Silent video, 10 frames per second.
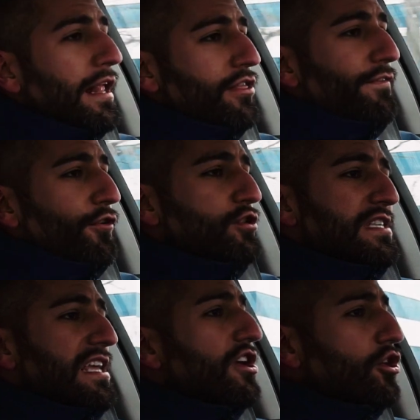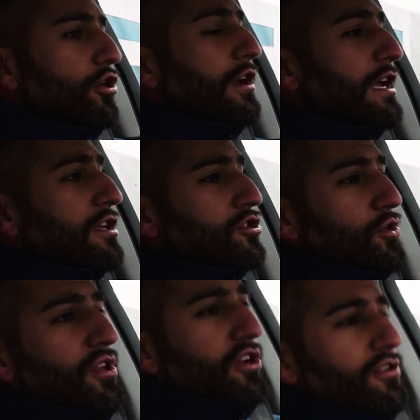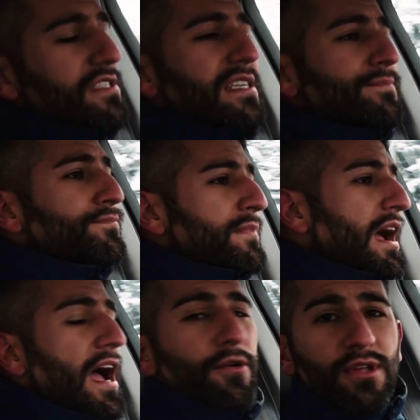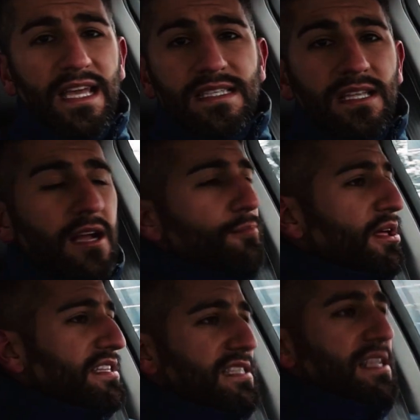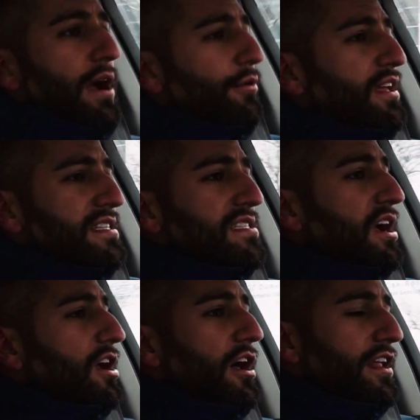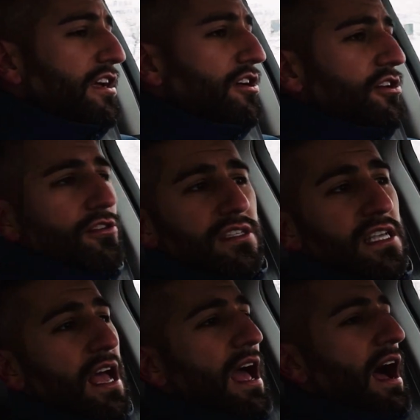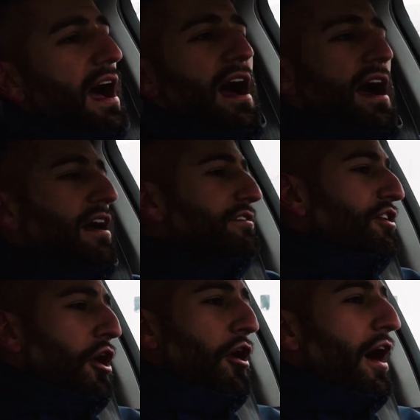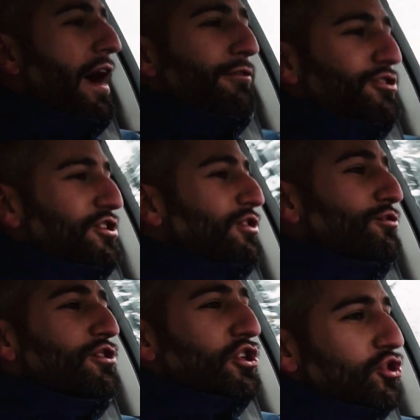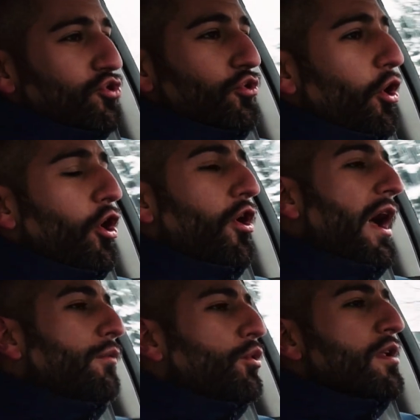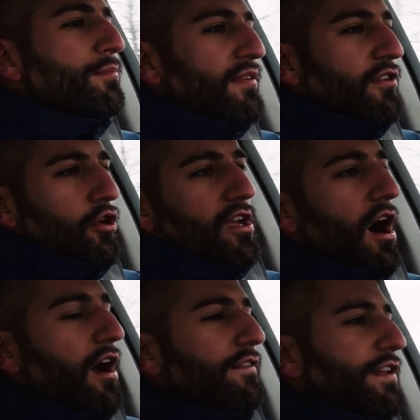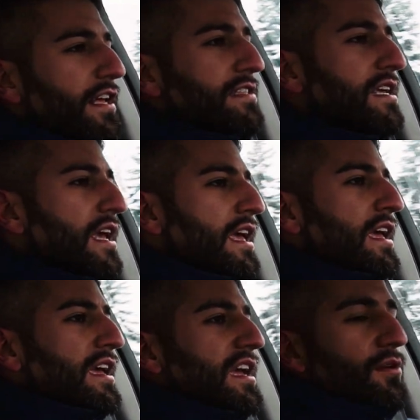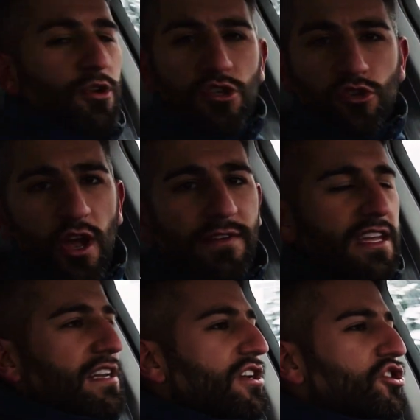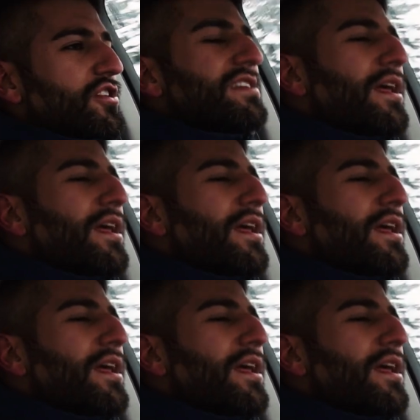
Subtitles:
the first year, 2 years, I would get stuck places. I would get stuck on hills. I would just lose control. I wouldn't be very confident in winter driving conditions,